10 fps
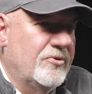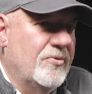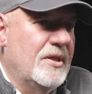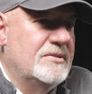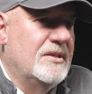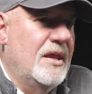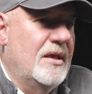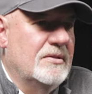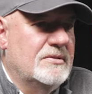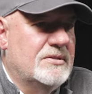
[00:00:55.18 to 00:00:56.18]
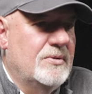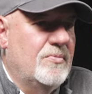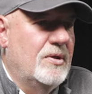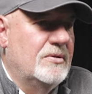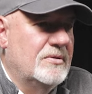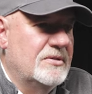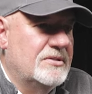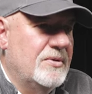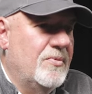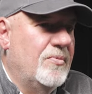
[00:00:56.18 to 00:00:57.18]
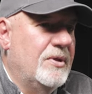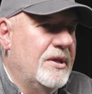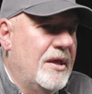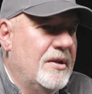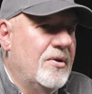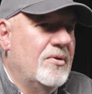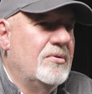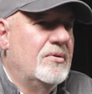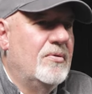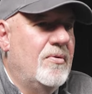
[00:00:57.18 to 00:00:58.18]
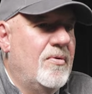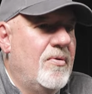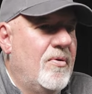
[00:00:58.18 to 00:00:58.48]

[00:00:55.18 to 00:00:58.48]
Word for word: So let's yeah, let's see what let's see what we get here. Yeah.